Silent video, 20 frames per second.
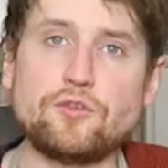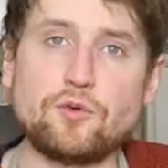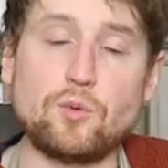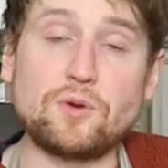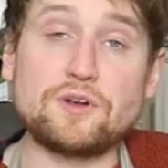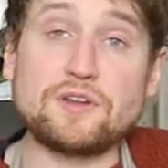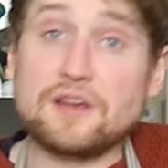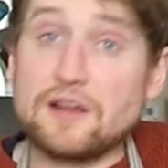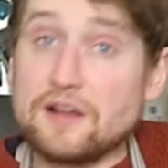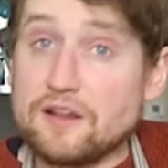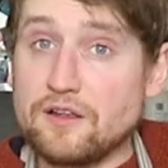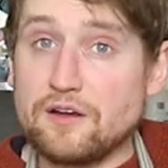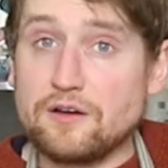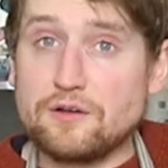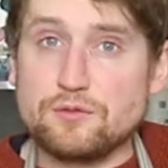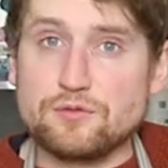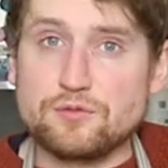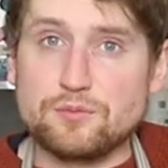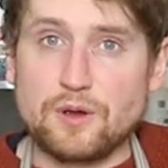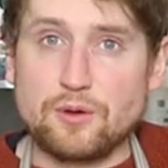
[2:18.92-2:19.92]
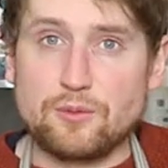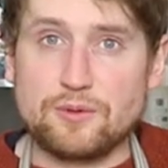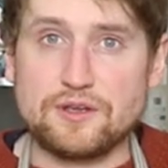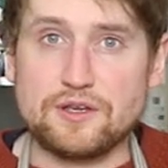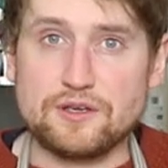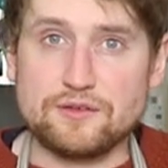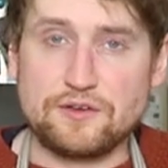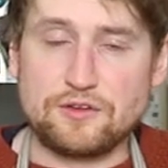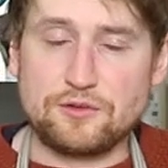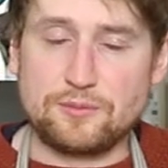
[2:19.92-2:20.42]
So, what did I learn from my
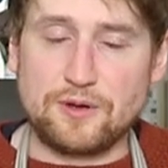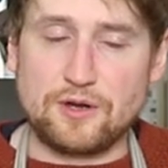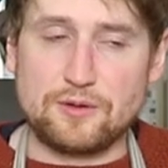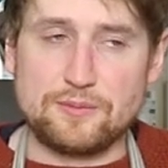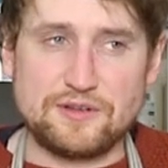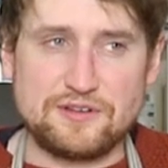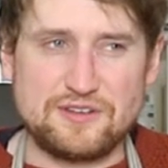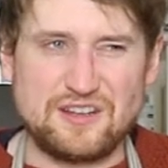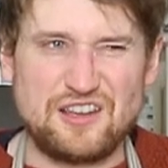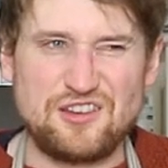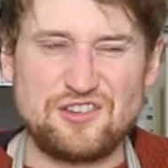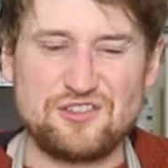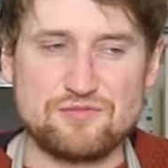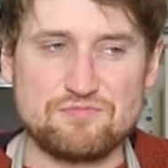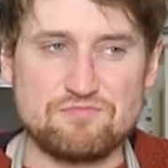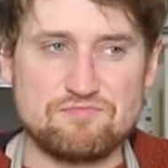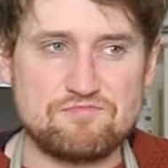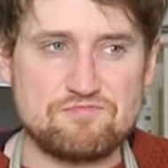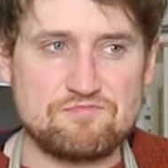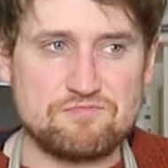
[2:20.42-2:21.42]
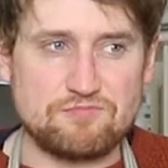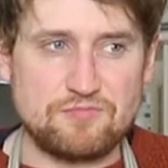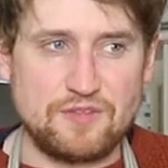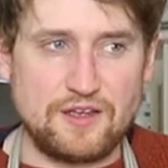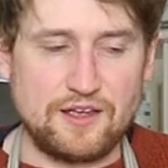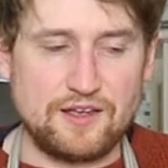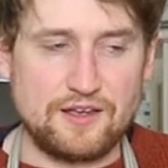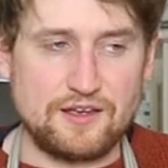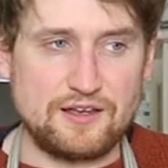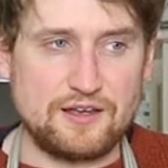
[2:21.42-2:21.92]
week of experimentation?
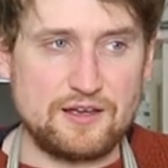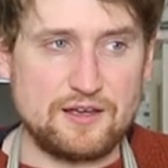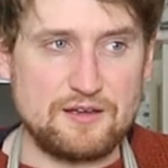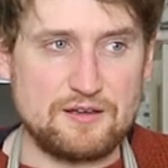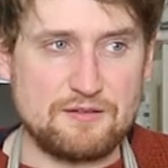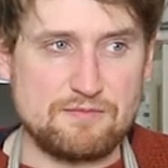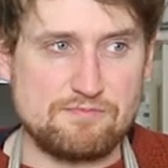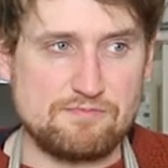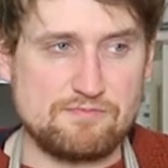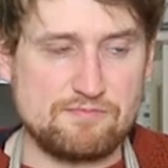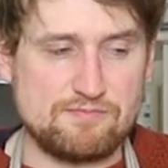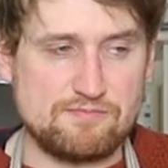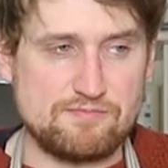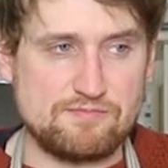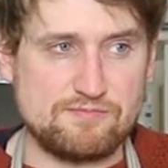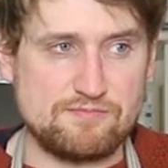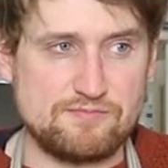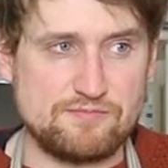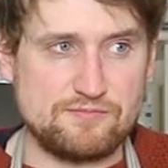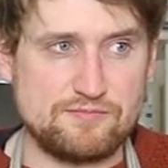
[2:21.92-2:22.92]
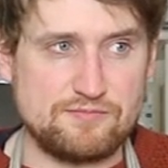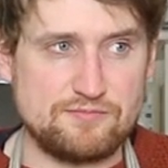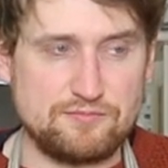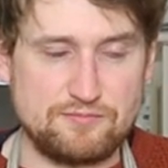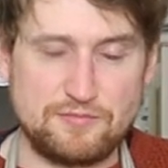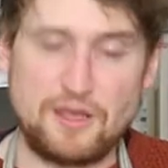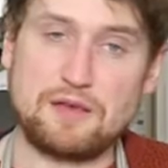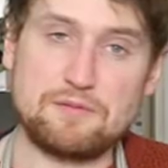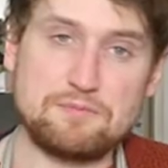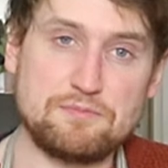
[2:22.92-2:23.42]
Uh,
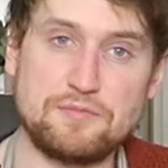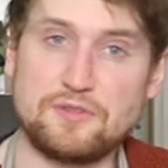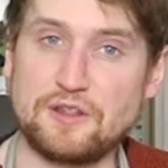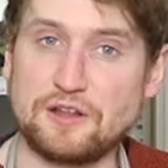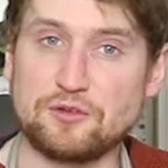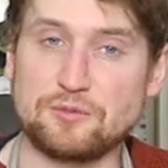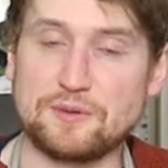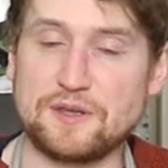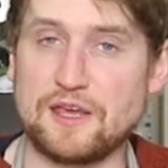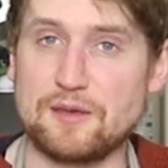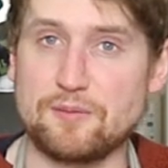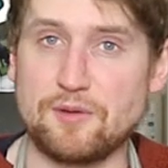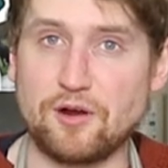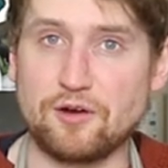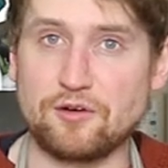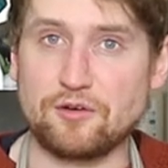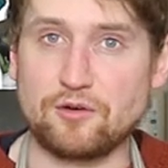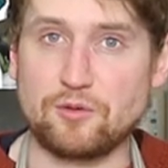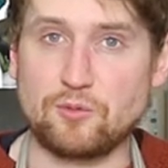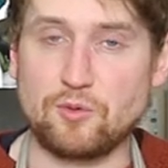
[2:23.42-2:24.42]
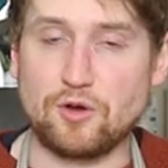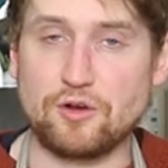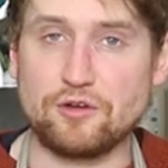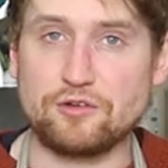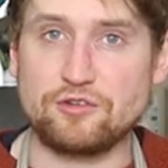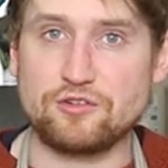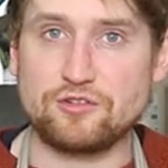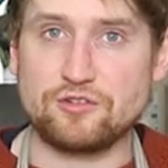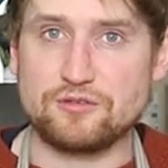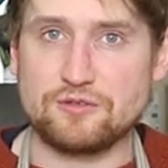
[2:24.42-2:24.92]
yeah, things became harder to
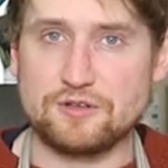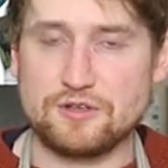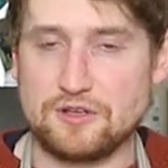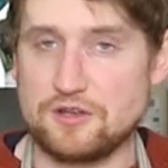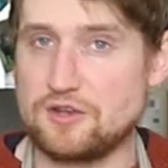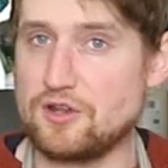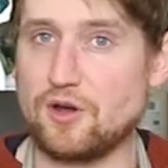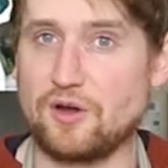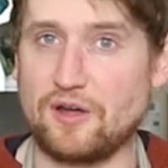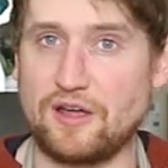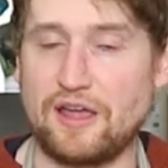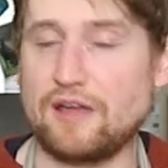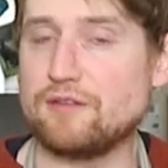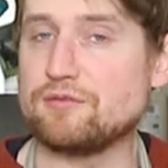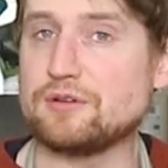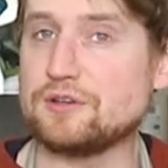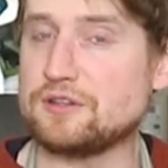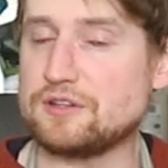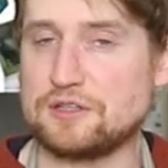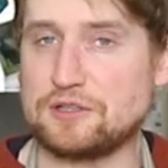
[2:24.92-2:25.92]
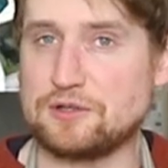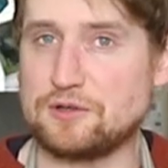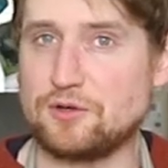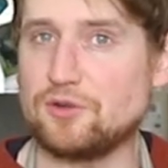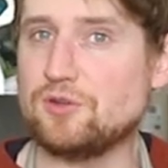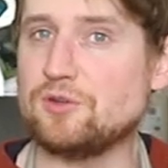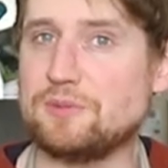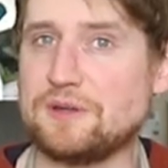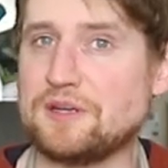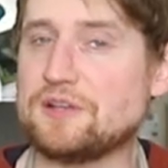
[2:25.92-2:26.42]
wash. Not everything
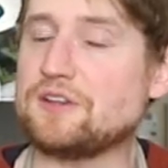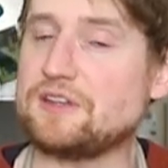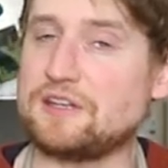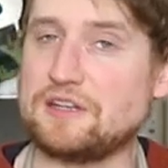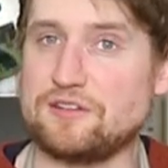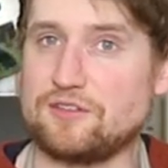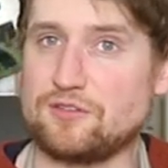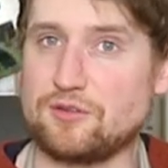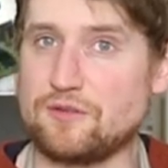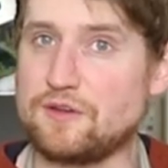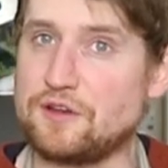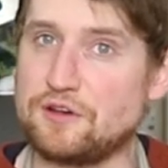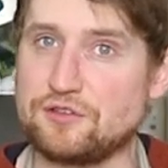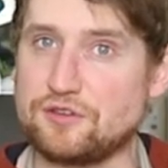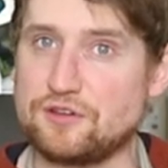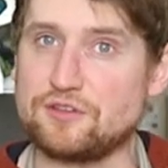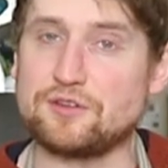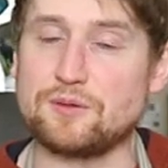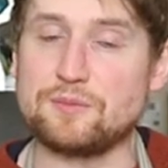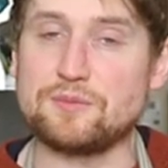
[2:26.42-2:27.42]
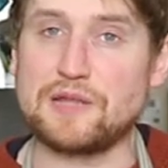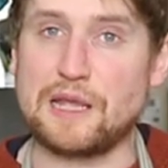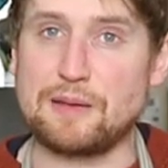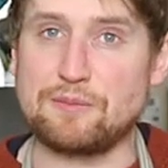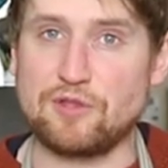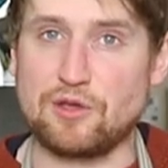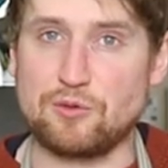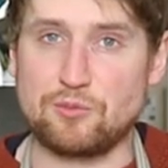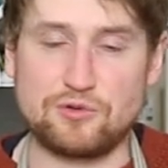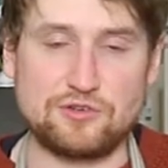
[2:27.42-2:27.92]
could be clean, so eventually
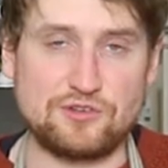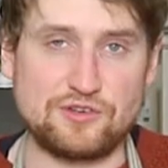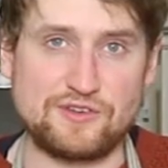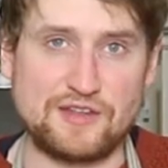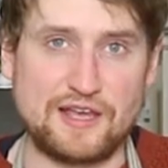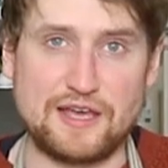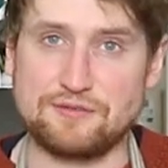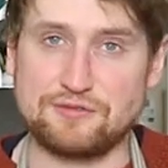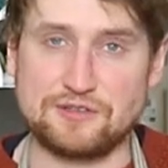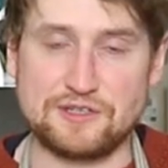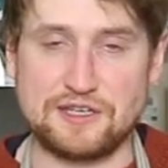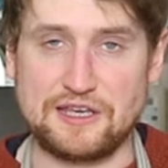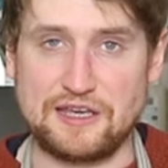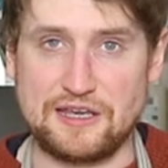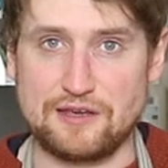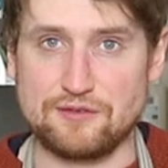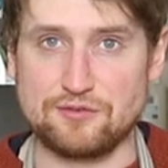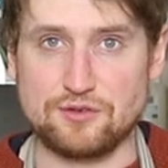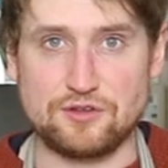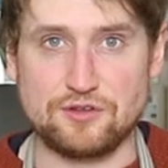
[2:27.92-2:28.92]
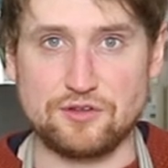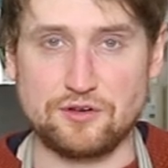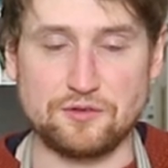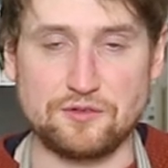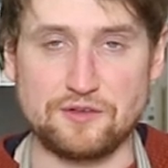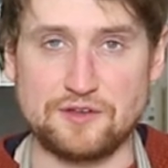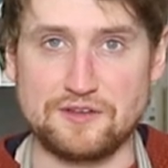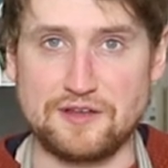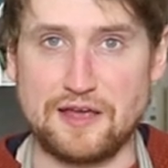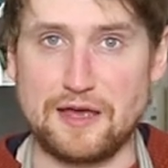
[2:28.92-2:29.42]
sometimes I would just have to cave and
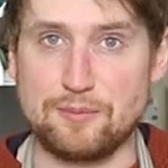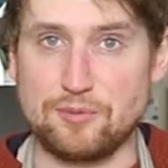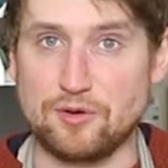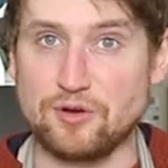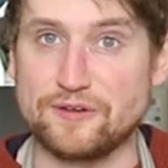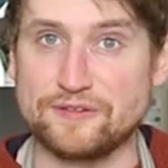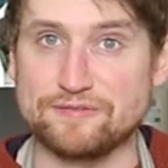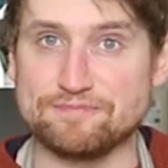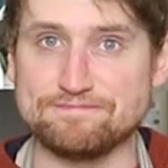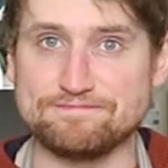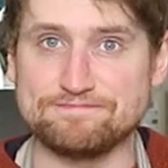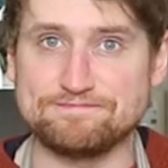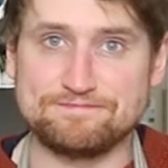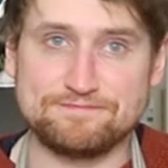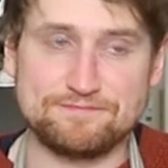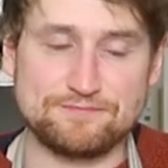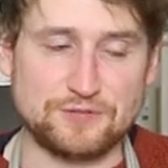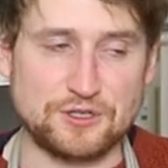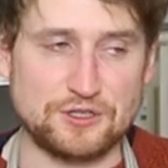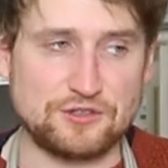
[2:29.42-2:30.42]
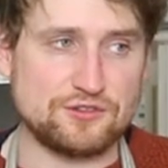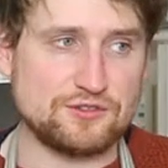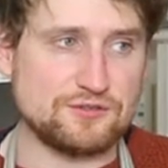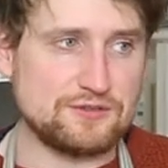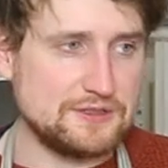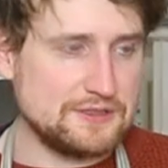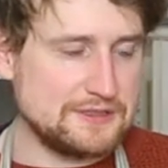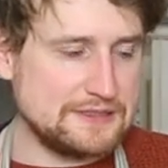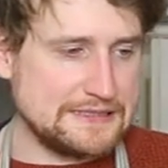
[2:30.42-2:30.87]
turn the tap on, which